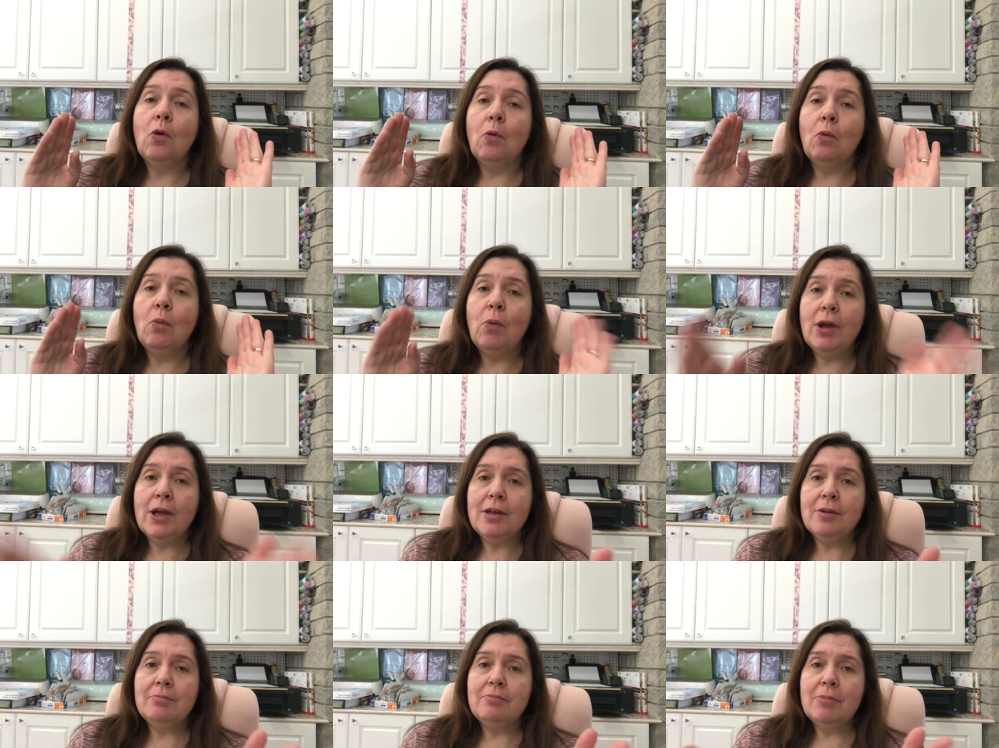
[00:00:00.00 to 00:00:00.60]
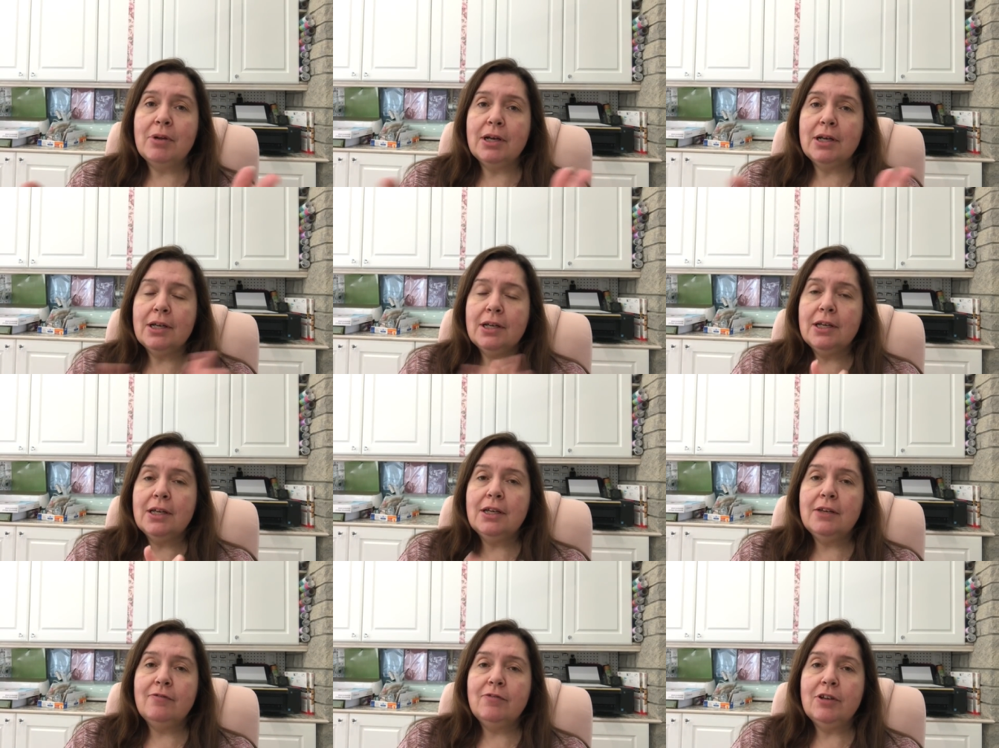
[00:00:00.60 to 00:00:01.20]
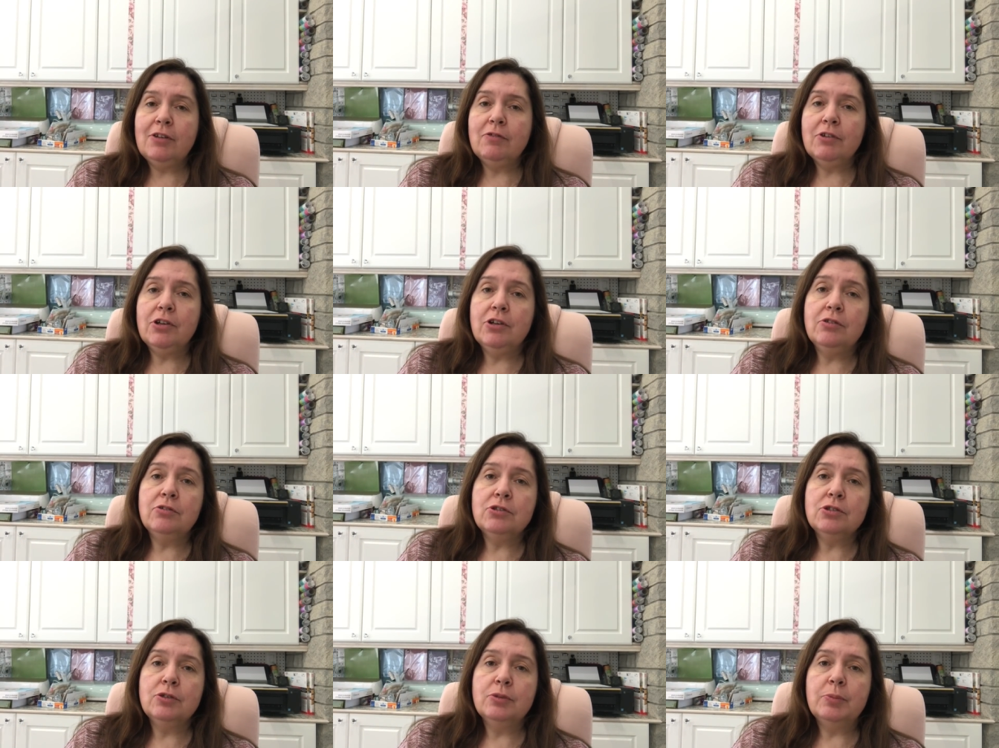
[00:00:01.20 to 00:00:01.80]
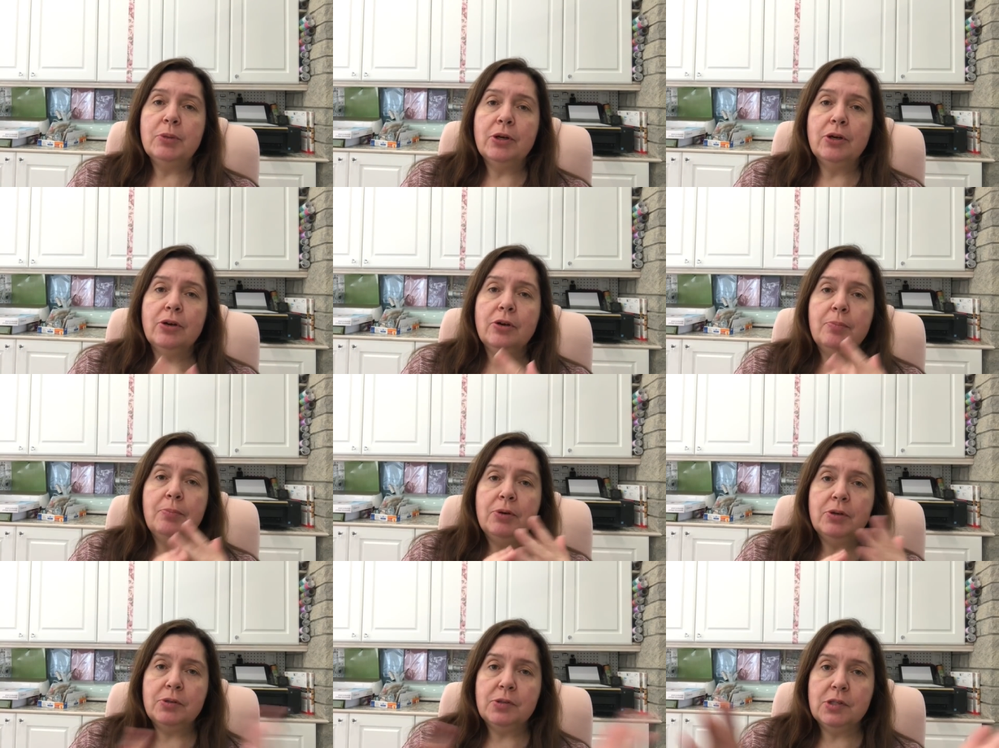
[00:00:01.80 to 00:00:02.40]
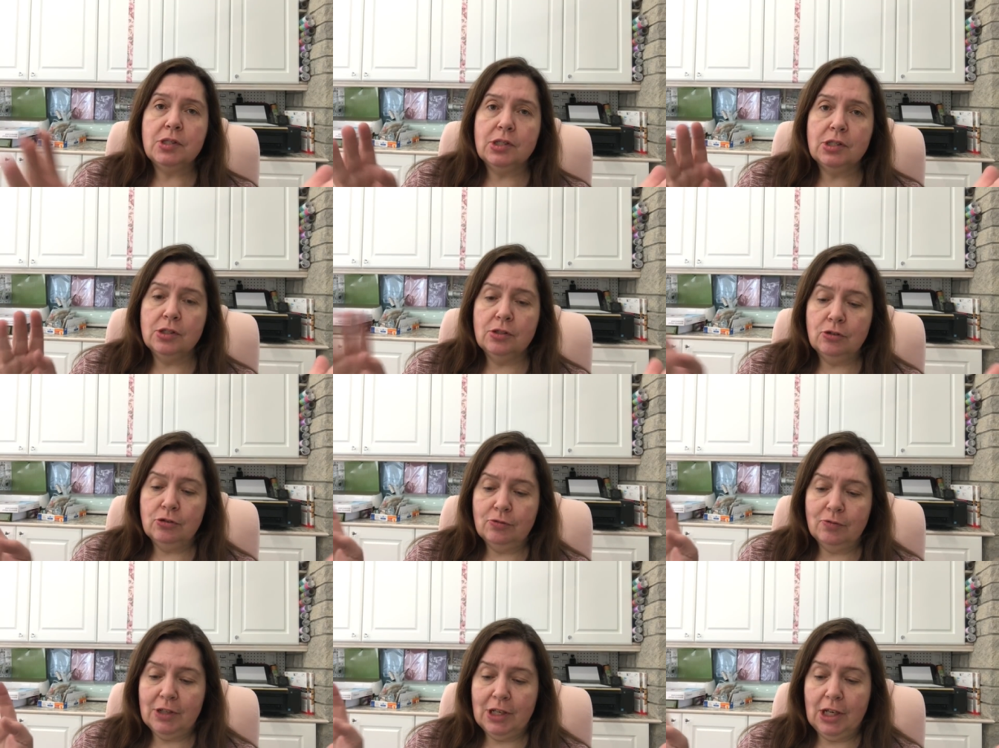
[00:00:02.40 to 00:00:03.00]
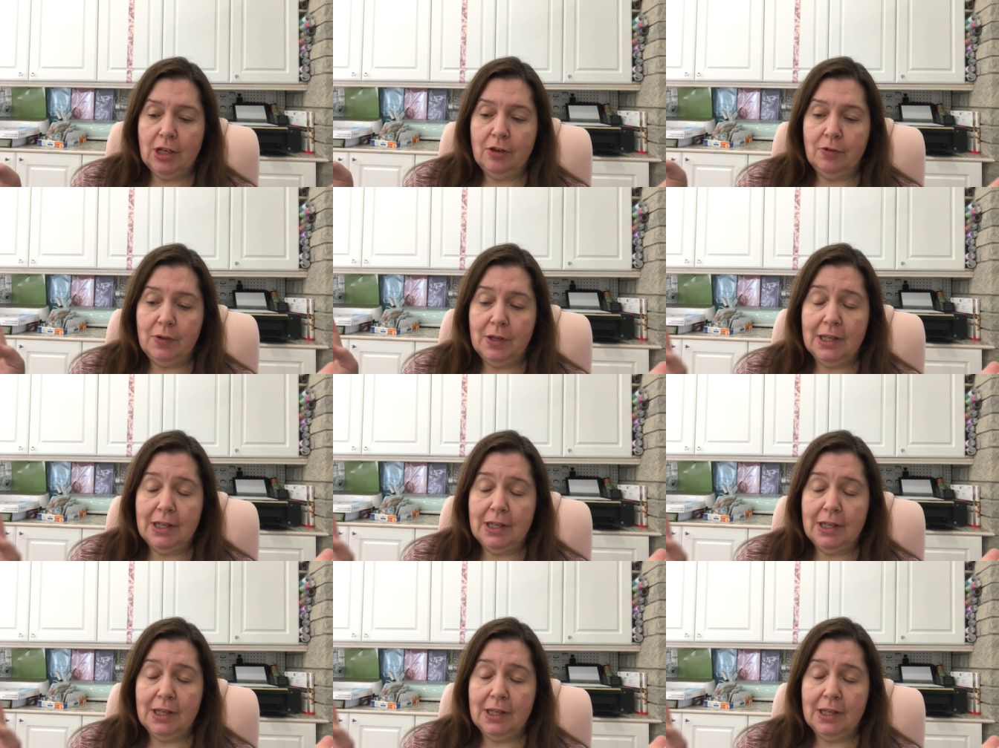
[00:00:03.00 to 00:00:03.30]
when my favorite YouTuber posts a new video.